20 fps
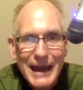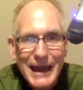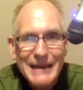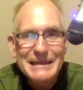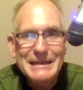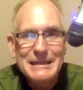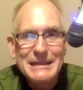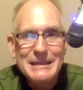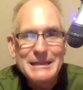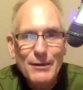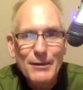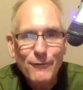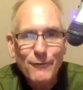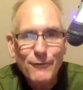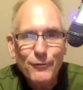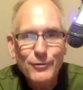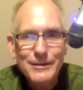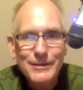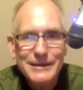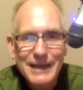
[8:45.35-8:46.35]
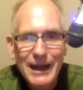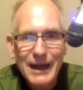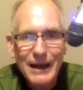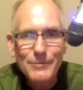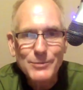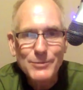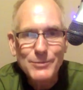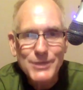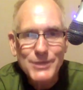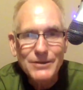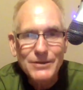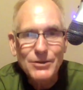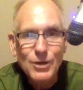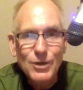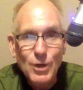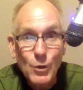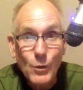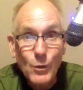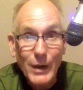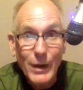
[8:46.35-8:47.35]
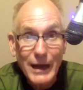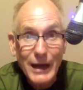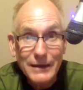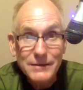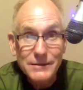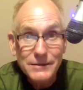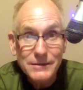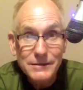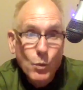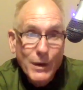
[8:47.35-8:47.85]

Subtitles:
at different times than the U.S.